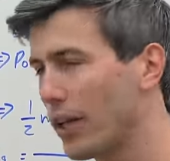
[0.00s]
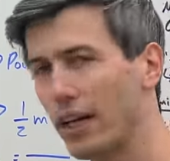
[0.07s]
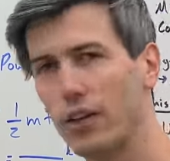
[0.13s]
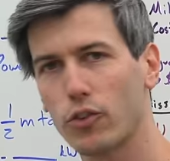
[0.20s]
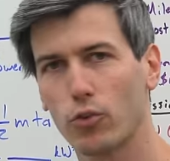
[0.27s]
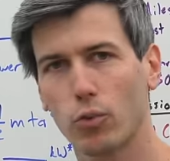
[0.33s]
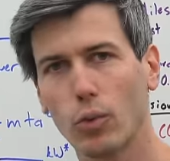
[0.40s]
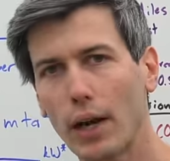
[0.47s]
It
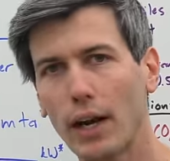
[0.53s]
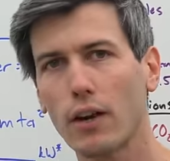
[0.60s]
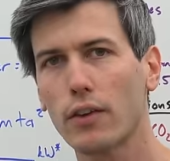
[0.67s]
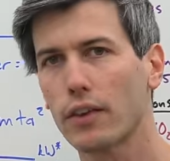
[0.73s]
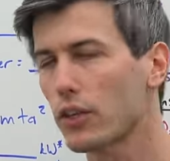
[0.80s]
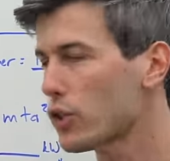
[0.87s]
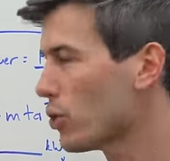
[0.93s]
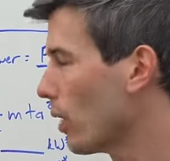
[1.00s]
is rare
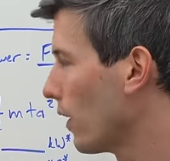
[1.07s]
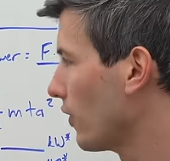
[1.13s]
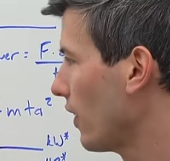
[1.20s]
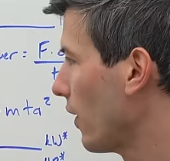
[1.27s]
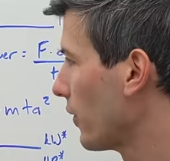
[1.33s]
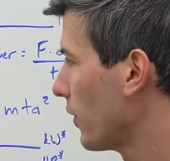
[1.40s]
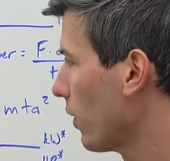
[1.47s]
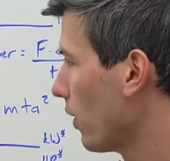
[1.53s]
that trucks
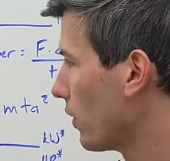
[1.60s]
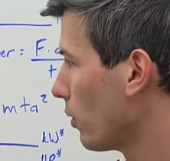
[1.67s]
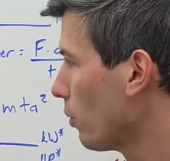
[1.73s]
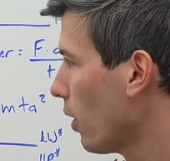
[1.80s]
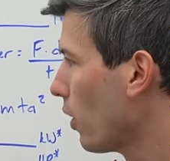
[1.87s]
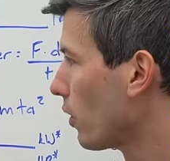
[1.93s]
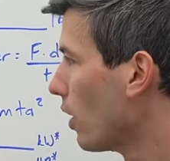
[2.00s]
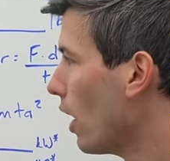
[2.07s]
out there on the
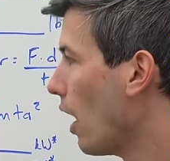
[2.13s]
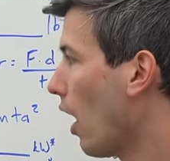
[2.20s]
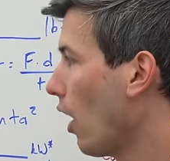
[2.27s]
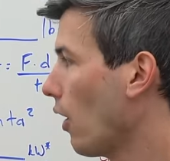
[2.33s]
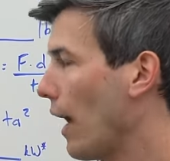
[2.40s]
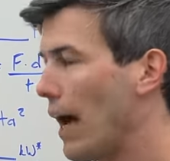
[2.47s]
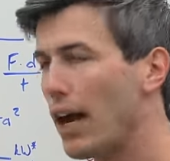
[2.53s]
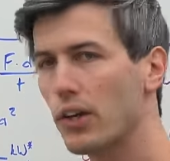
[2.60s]
road
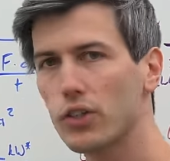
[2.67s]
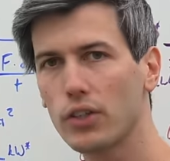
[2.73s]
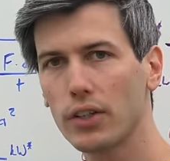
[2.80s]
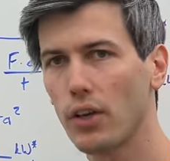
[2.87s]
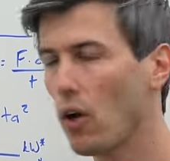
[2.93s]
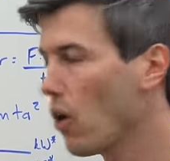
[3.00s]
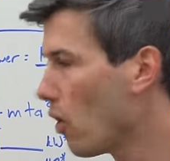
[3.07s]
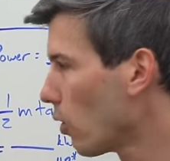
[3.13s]
are
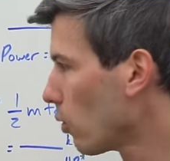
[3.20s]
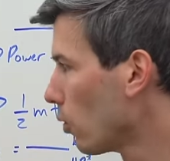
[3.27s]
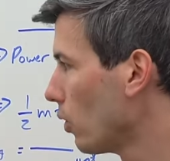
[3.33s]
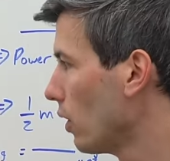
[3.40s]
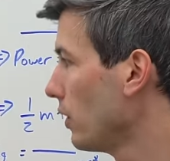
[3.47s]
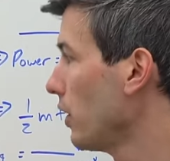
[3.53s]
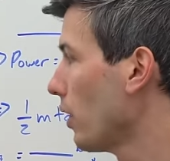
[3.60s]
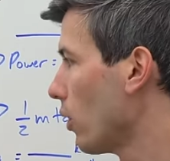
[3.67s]
actually
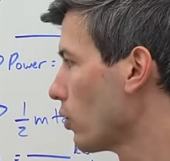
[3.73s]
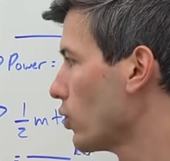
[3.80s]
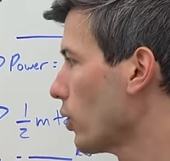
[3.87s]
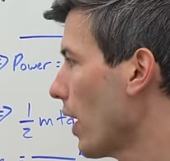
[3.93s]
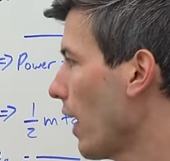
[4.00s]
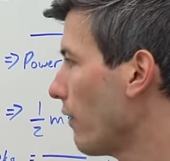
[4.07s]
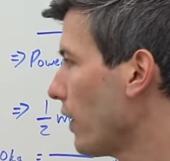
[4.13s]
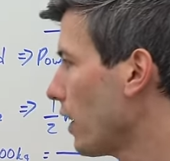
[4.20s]
all, you know,
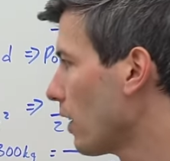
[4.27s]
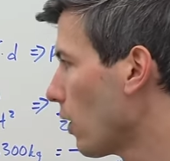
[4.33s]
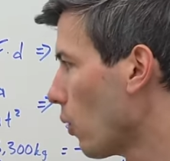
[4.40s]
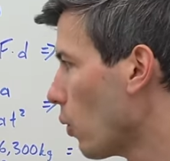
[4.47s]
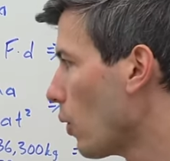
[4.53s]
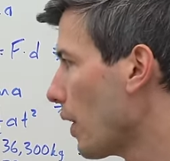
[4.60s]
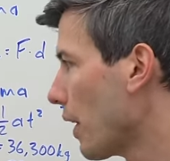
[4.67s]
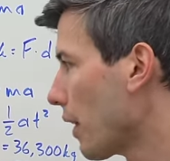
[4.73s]

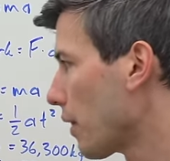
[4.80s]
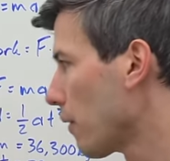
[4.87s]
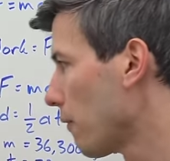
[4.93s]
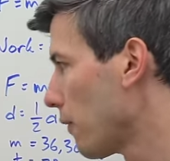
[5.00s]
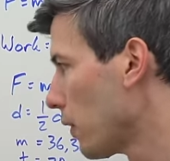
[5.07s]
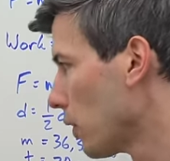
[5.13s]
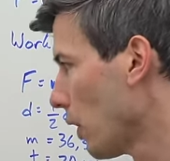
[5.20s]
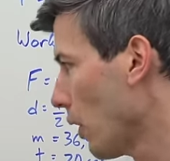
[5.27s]
driving with
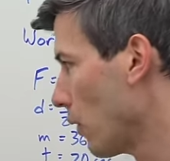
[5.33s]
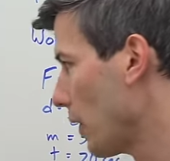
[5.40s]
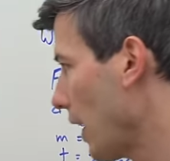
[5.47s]
full load.